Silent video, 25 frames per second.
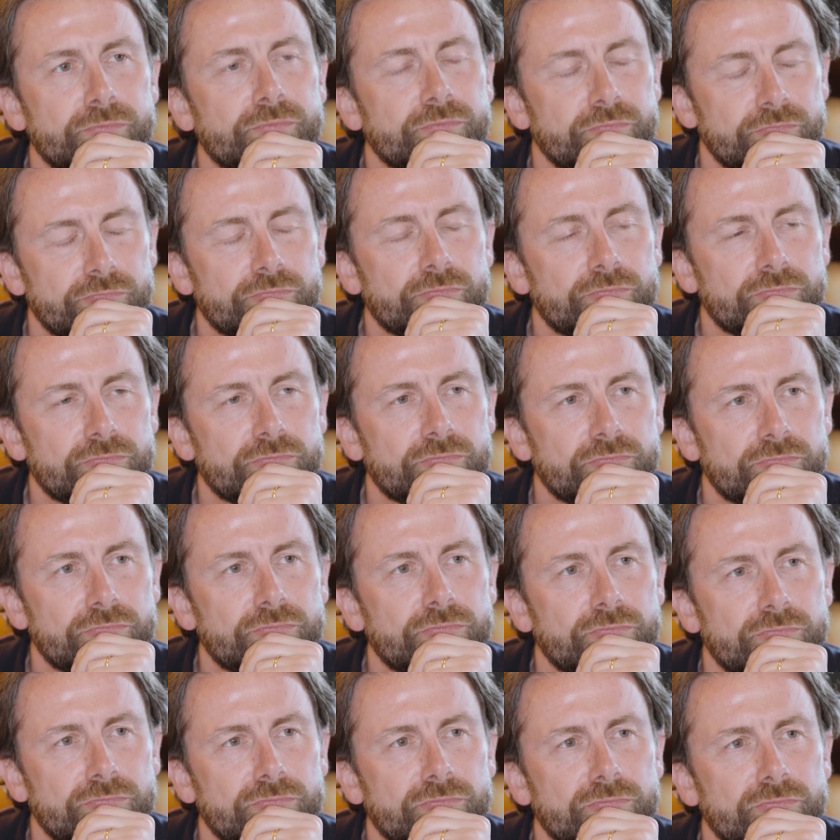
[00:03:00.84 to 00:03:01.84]
who you need
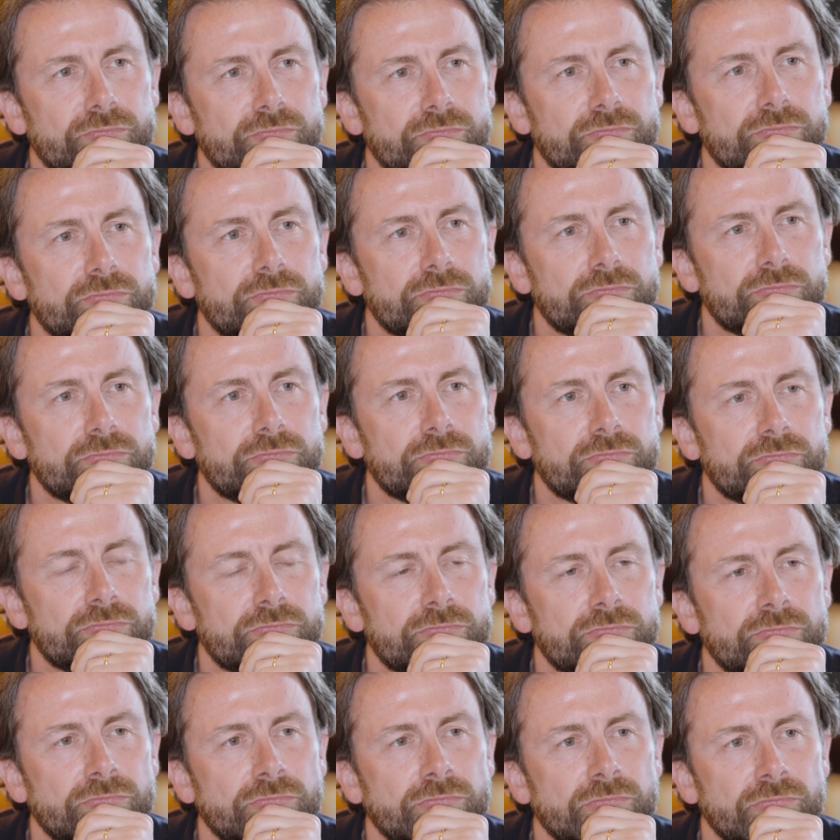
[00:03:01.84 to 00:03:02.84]
to get to know.
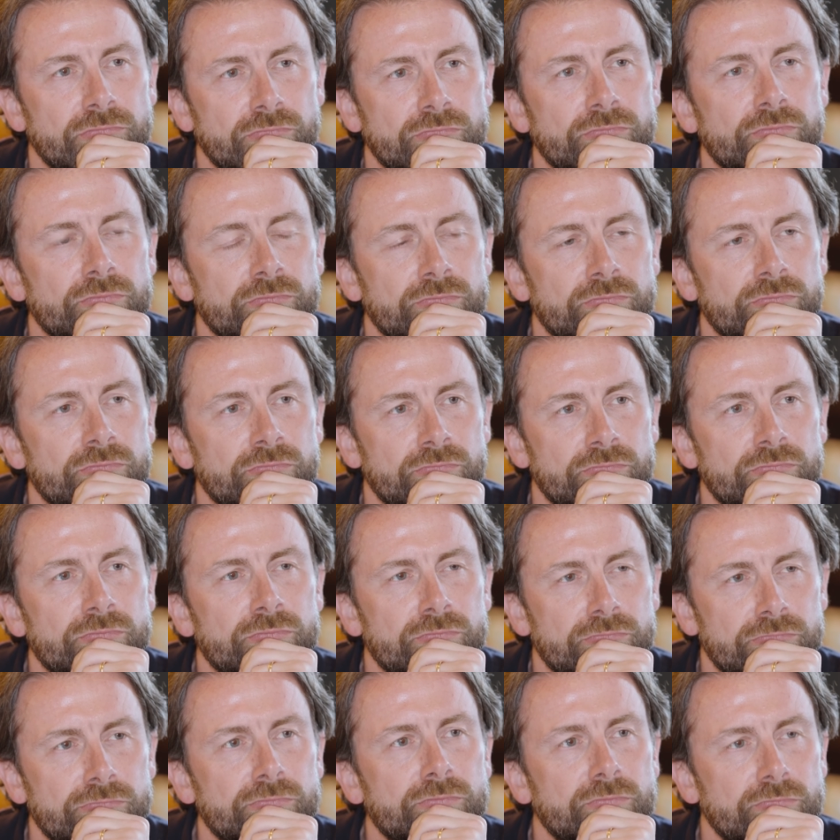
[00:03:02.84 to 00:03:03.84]
But for wives, it's totally
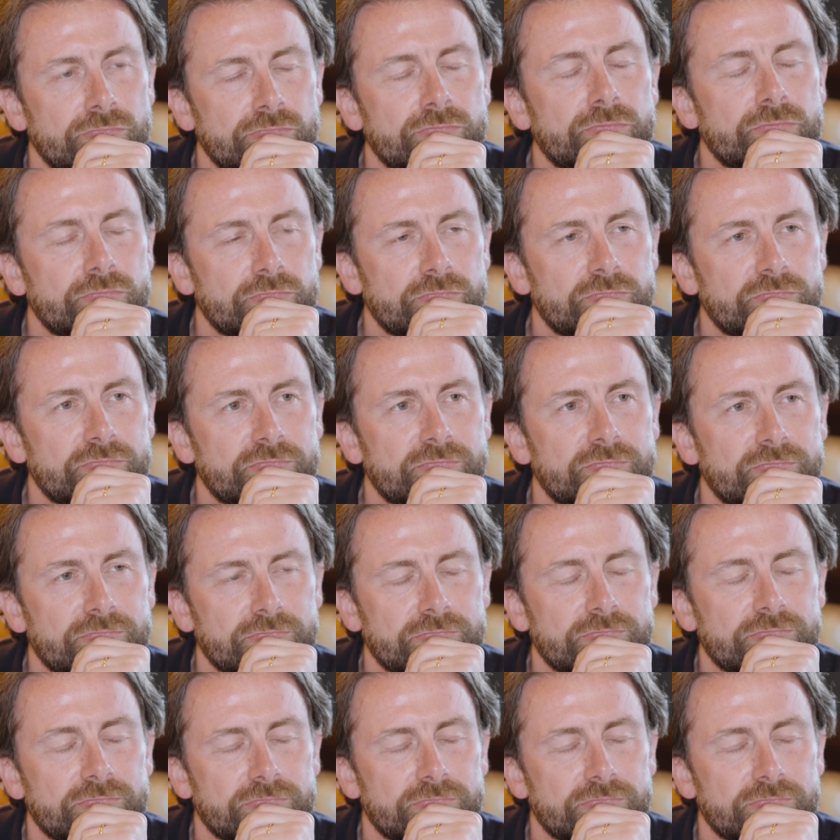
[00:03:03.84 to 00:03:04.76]
different. You know, they're trying to